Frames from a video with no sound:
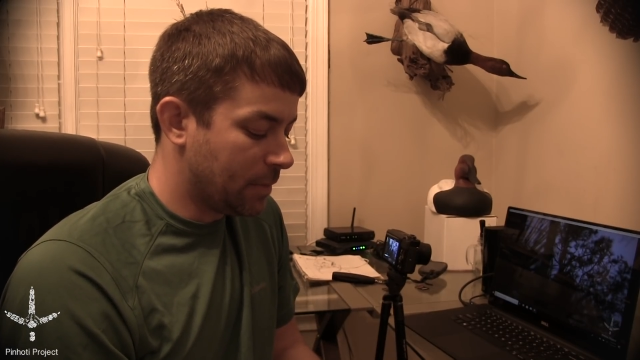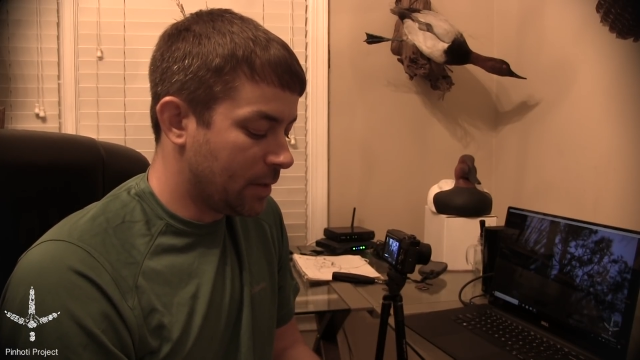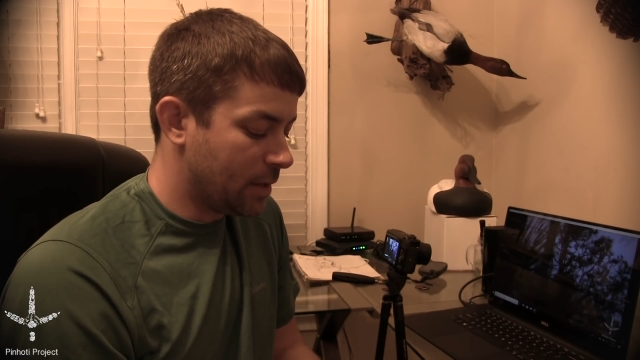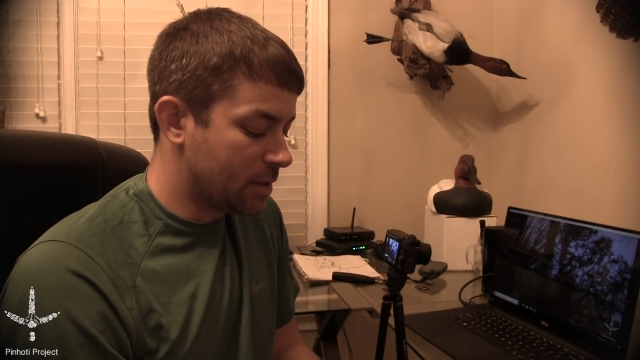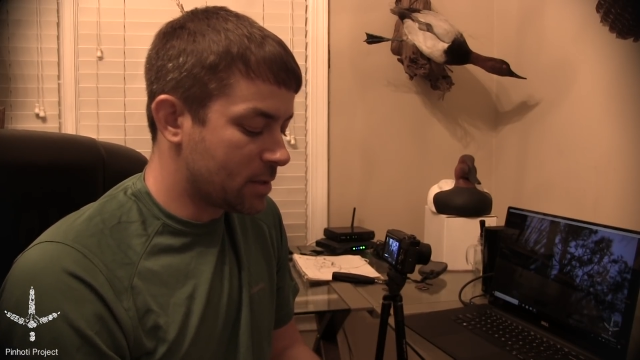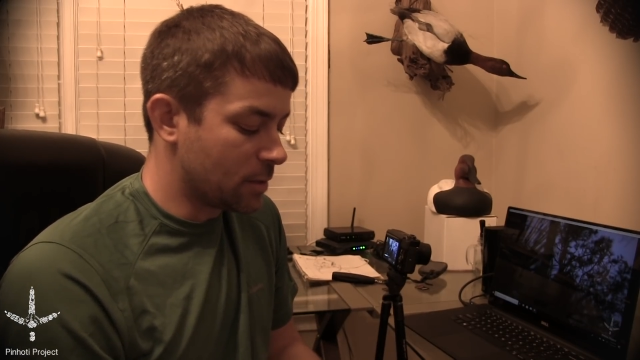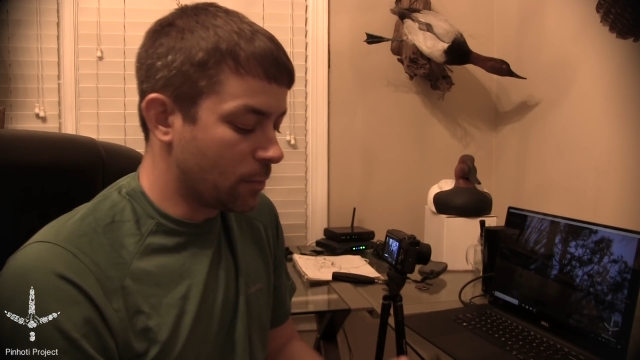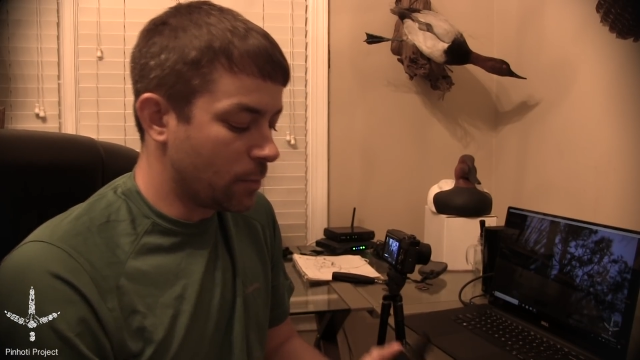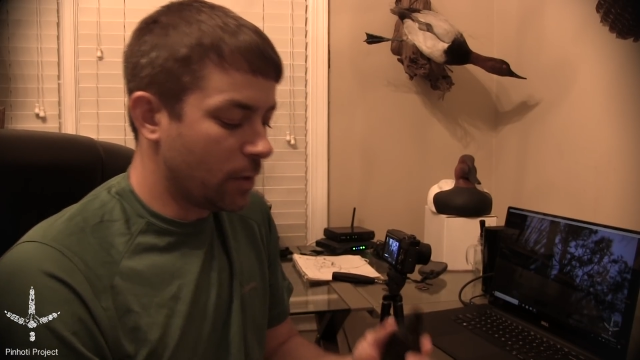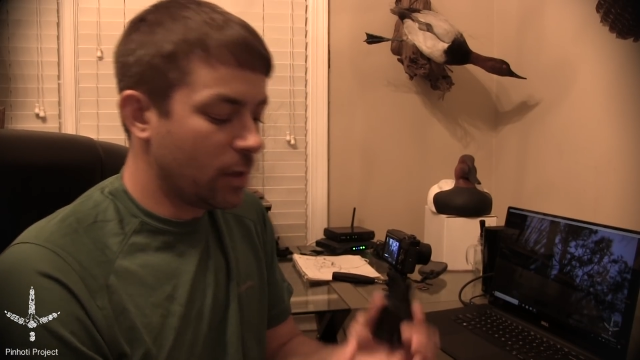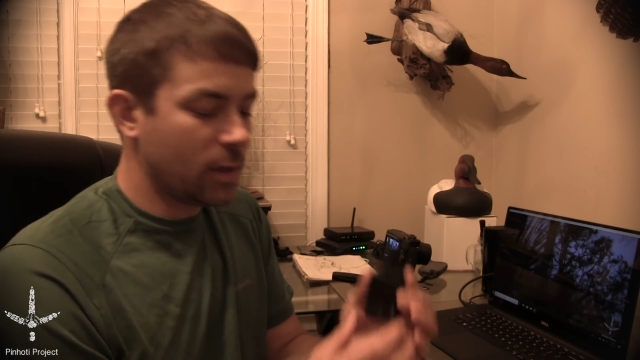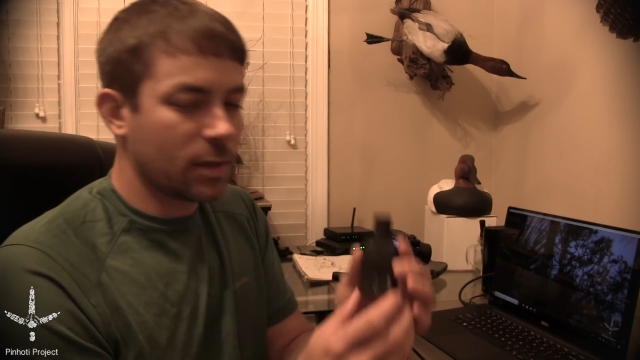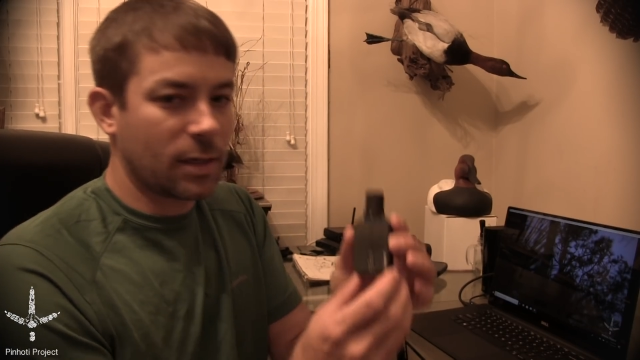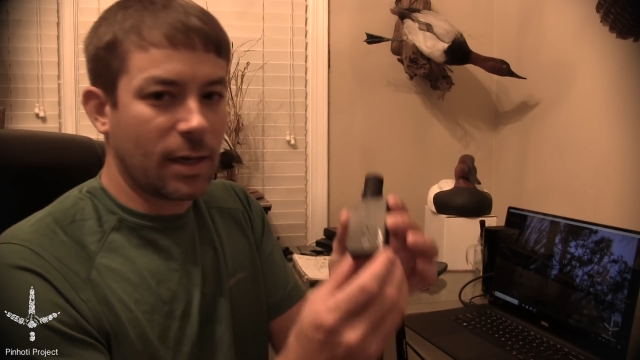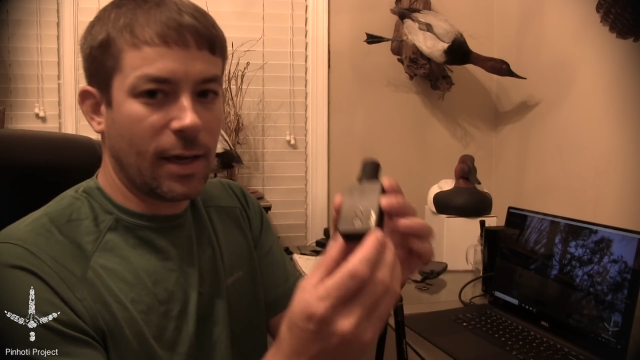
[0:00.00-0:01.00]
It's a
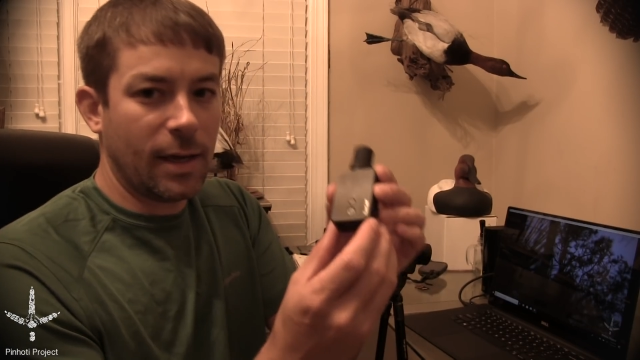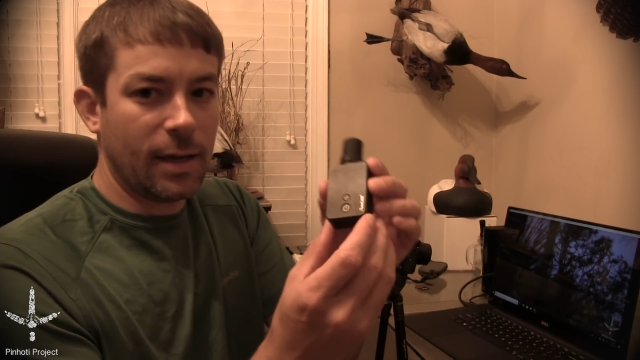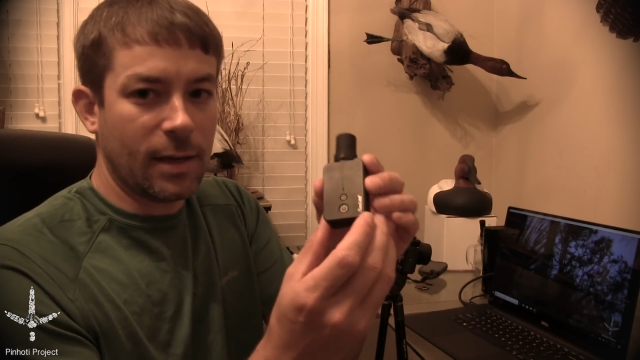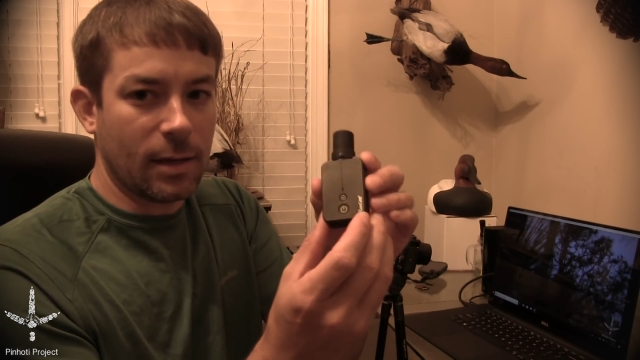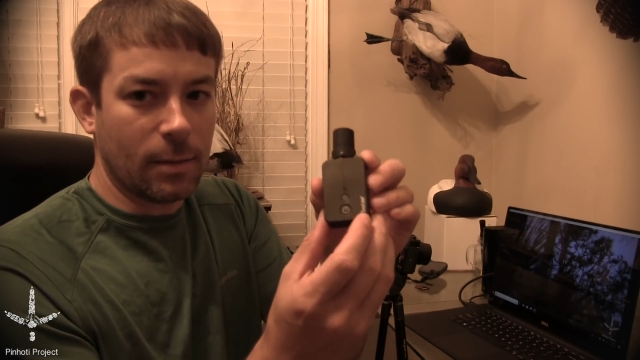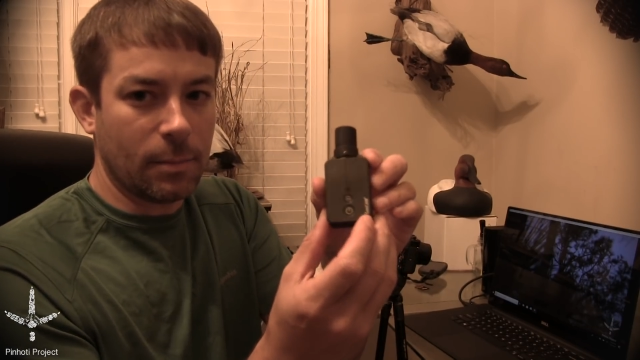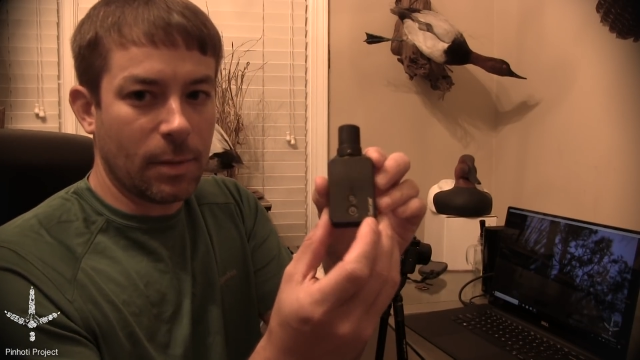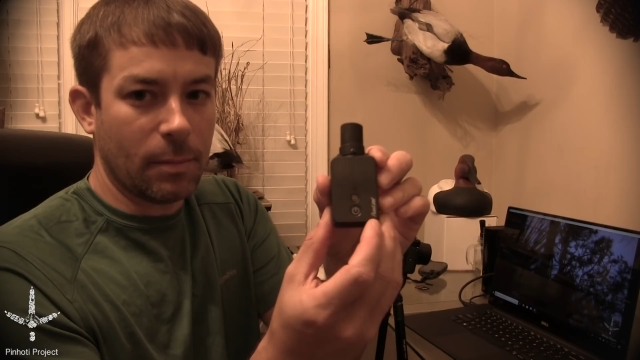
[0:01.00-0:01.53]
Run Cam,